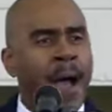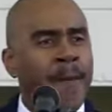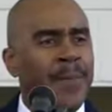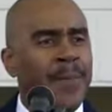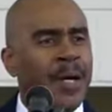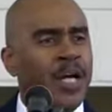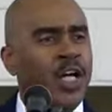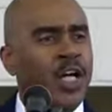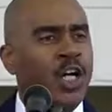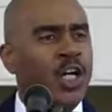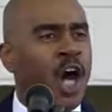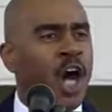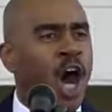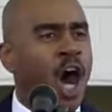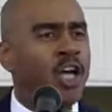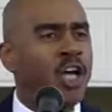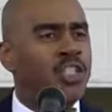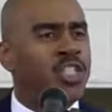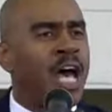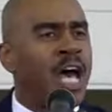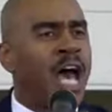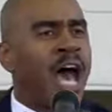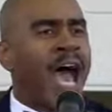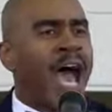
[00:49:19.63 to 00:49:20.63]
And
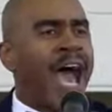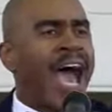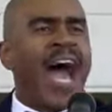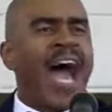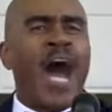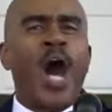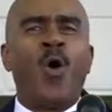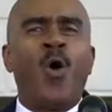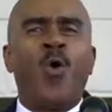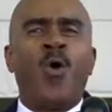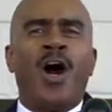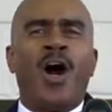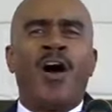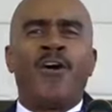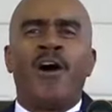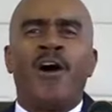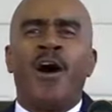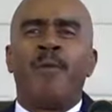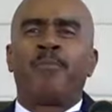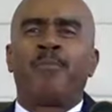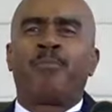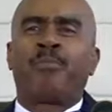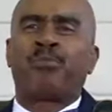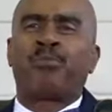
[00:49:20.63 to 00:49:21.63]
because
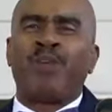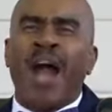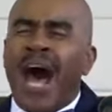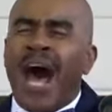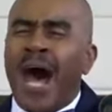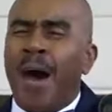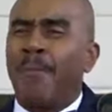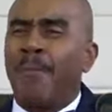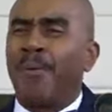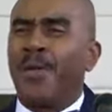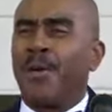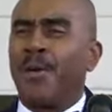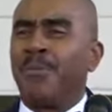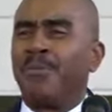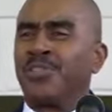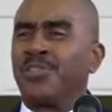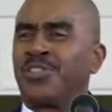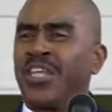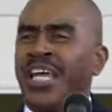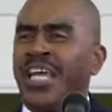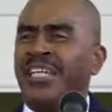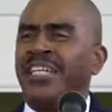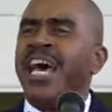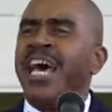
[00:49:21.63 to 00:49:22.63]
our
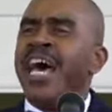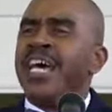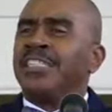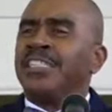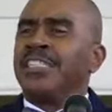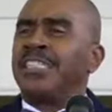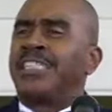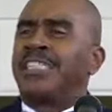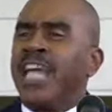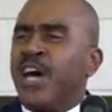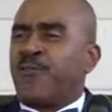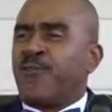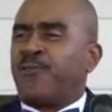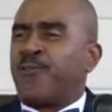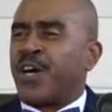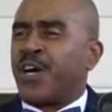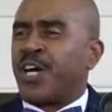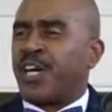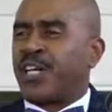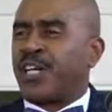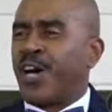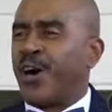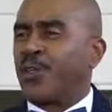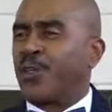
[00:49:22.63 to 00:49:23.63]
problems and
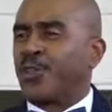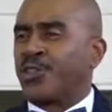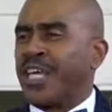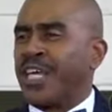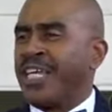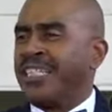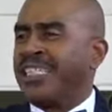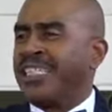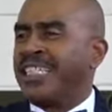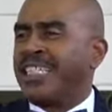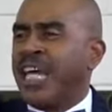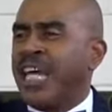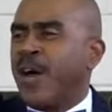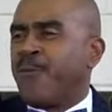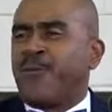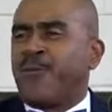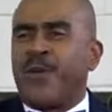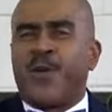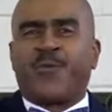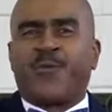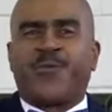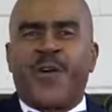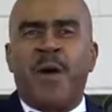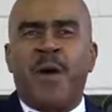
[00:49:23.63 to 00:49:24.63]
difficulty
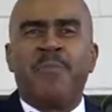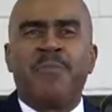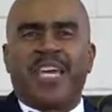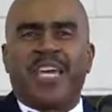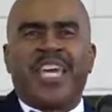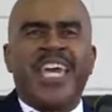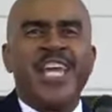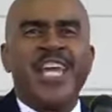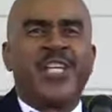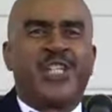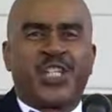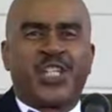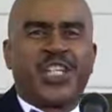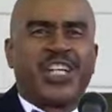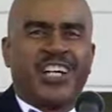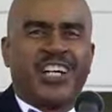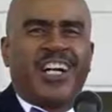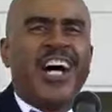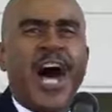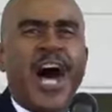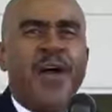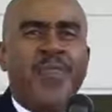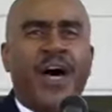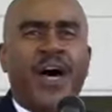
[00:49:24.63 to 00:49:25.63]
differ from each
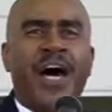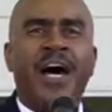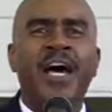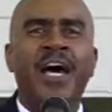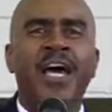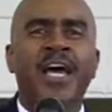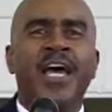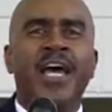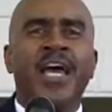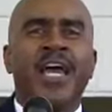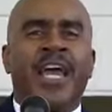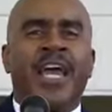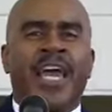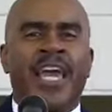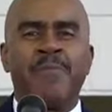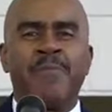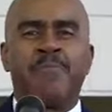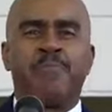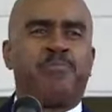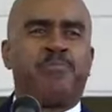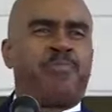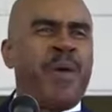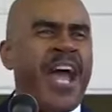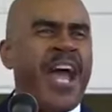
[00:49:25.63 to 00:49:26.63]
other,
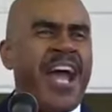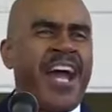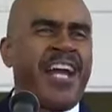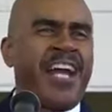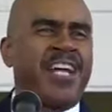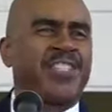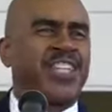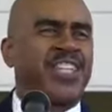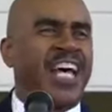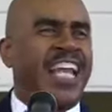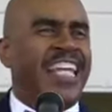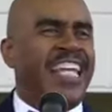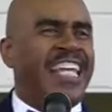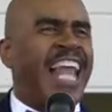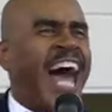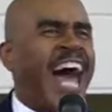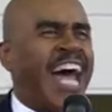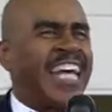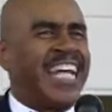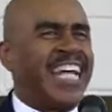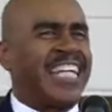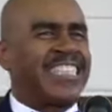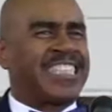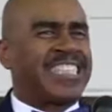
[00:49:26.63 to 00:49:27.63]
he bears a
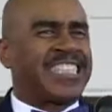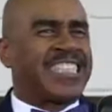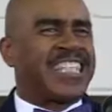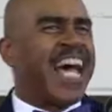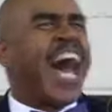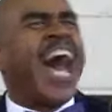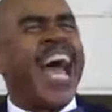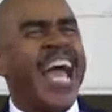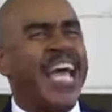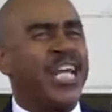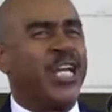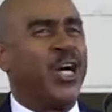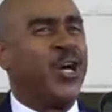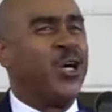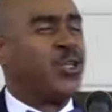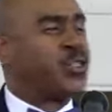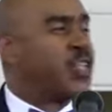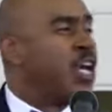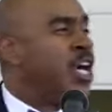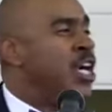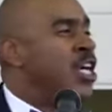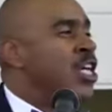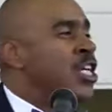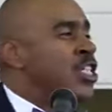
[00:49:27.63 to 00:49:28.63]
lot of
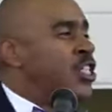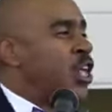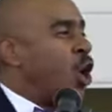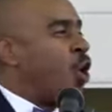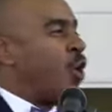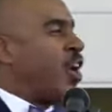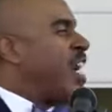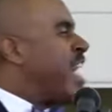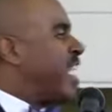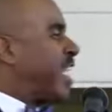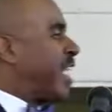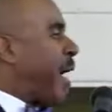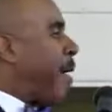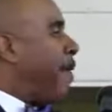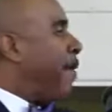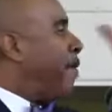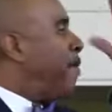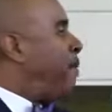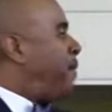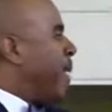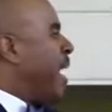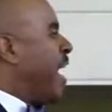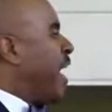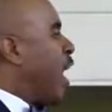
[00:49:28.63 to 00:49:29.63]
titles so he
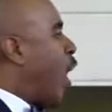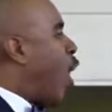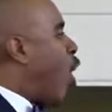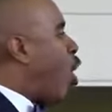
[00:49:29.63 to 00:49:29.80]
can be